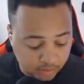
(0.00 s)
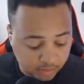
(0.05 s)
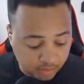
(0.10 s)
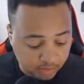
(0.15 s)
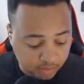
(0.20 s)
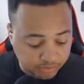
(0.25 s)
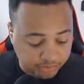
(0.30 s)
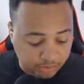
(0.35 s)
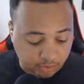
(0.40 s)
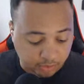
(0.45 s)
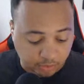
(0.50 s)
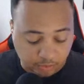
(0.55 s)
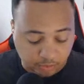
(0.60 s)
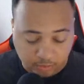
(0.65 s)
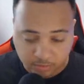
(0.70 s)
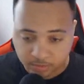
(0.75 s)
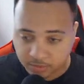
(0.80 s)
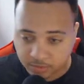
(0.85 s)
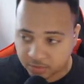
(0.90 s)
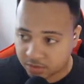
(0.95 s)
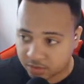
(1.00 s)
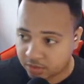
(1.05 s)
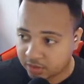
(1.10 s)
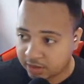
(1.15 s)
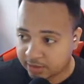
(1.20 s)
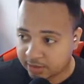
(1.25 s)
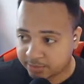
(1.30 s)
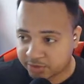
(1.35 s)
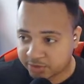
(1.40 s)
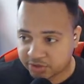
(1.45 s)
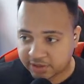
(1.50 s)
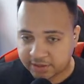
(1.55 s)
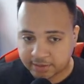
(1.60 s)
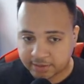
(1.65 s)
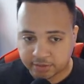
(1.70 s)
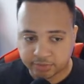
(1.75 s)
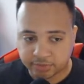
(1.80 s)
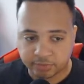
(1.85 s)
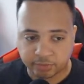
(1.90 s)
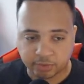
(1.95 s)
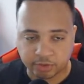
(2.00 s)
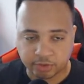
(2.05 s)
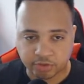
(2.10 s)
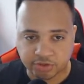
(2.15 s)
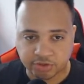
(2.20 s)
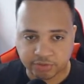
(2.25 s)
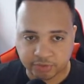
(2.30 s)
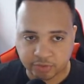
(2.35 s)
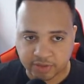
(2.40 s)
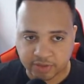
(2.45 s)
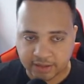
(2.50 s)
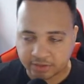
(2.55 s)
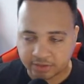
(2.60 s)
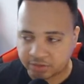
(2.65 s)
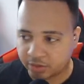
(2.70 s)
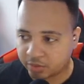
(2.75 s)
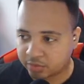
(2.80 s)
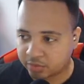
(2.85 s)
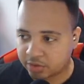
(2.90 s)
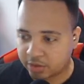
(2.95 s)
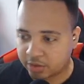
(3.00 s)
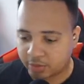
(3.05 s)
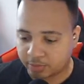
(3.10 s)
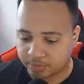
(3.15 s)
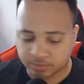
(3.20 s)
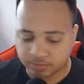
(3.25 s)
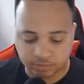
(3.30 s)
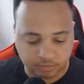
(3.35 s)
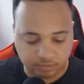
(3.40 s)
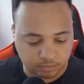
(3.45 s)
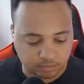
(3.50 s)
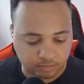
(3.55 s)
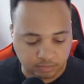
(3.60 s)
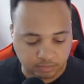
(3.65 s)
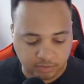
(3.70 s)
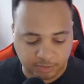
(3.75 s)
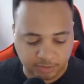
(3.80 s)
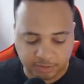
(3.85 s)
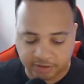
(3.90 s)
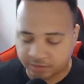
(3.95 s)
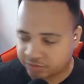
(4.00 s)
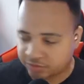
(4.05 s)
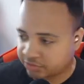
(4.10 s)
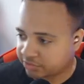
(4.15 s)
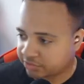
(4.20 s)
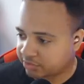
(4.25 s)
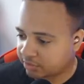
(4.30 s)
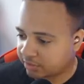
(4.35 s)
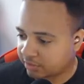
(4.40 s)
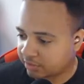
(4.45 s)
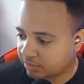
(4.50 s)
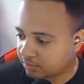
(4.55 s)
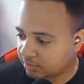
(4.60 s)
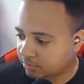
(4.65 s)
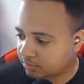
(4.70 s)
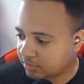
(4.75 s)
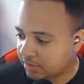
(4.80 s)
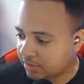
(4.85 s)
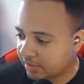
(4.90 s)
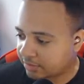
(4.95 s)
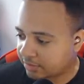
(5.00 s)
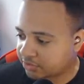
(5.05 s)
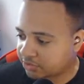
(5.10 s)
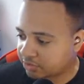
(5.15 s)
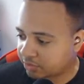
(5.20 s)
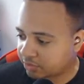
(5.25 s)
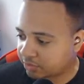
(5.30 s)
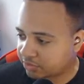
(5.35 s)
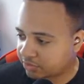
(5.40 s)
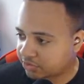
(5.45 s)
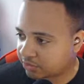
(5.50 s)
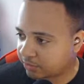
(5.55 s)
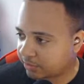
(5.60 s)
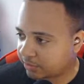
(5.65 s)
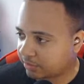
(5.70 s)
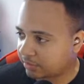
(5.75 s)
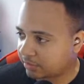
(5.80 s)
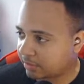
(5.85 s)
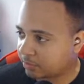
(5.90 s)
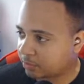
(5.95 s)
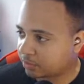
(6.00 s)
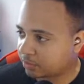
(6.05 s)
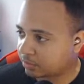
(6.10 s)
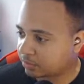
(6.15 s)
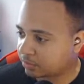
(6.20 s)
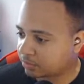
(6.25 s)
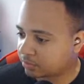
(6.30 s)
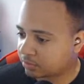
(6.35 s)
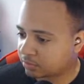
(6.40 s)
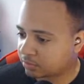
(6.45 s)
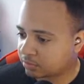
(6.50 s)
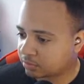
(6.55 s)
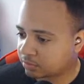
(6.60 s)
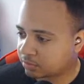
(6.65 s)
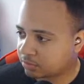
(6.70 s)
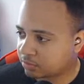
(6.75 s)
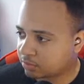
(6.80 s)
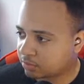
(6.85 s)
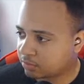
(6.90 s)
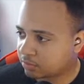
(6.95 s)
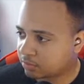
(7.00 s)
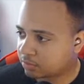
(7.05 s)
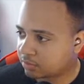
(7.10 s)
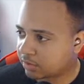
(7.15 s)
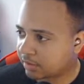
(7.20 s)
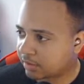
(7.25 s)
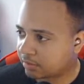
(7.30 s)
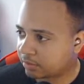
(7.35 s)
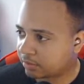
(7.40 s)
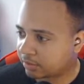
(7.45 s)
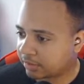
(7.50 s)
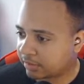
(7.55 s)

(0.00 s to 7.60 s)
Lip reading: So Upshod, for those of you that don't know, maybe I'll just not show the screen that we're not looking